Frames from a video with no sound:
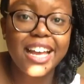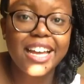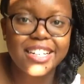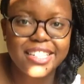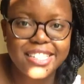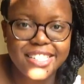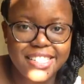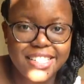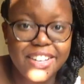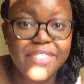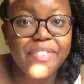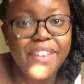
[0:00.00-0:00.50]
kind of
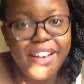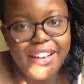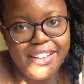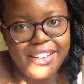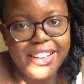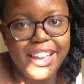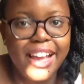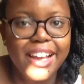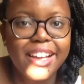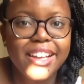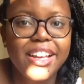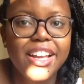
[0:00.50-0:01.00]
stuff I
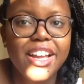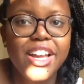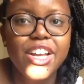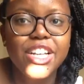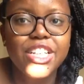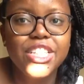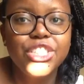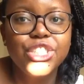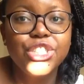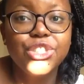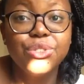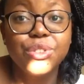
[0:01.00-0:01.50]
like
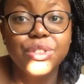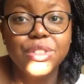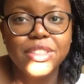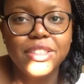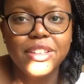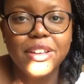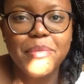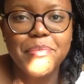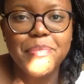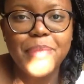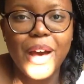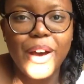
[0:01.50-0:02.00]
doodle
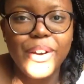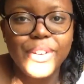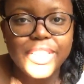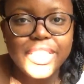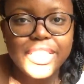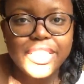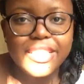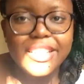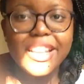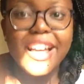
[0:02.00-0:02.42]
about